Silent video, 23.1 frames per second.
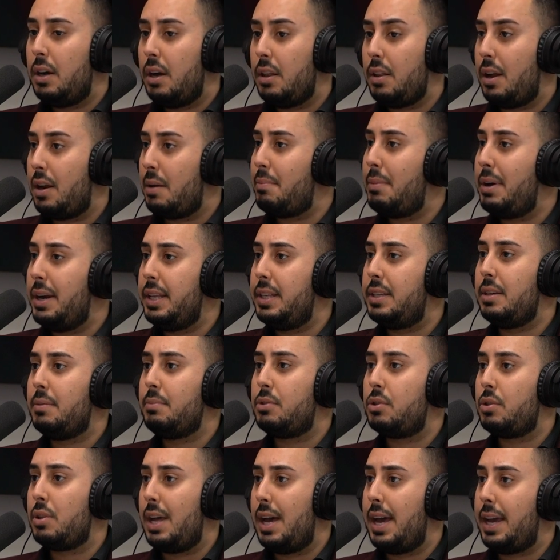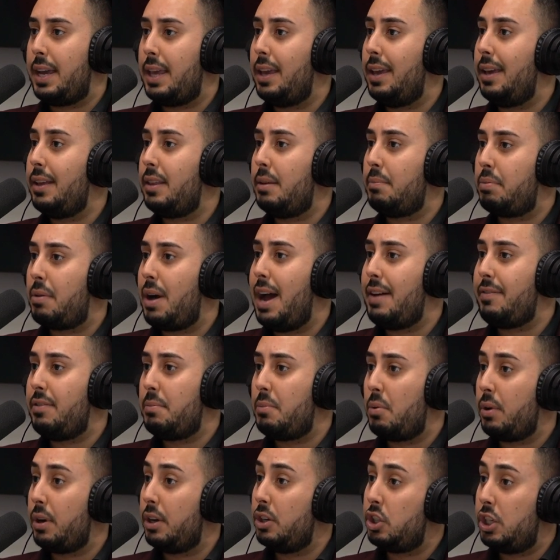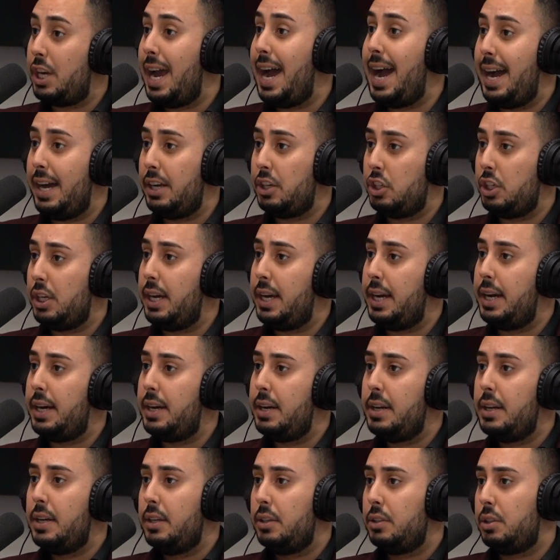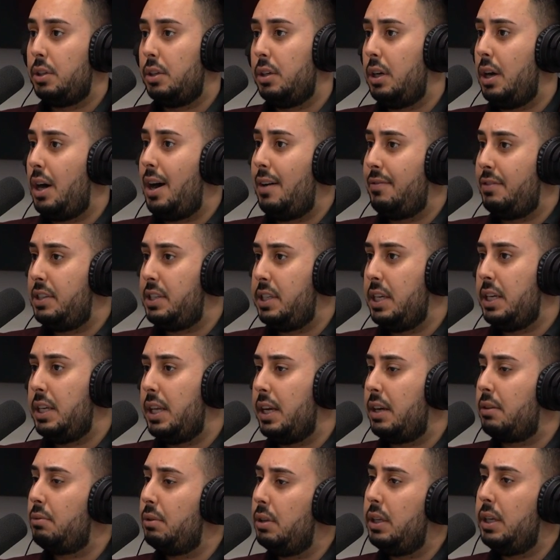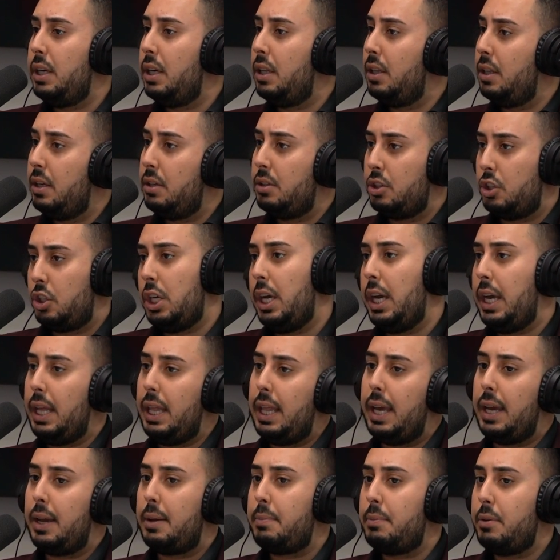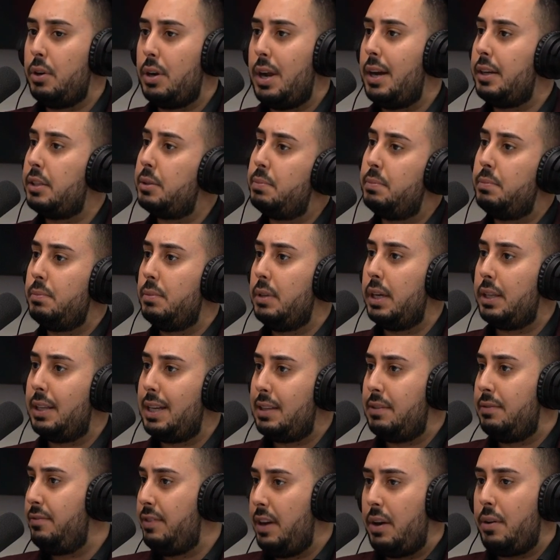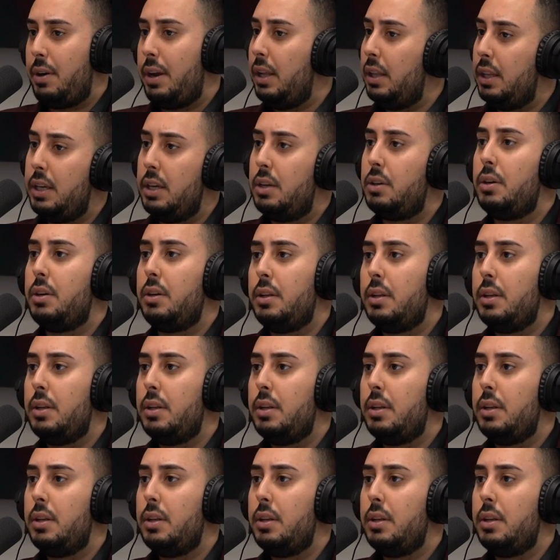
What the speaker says: a lot of money to him so that I can get the private mortgage cash. Yeah. So obviously, like, really illegal shit. Like, you're not, like, that's very illegal.